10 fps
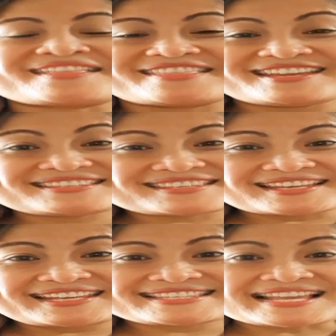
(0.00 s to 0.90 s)
This is an
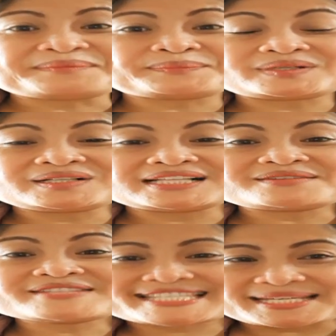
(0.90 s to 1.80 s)
example of
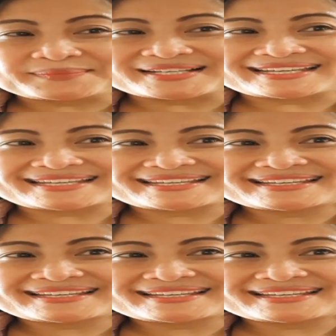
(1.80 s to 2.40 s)
simile.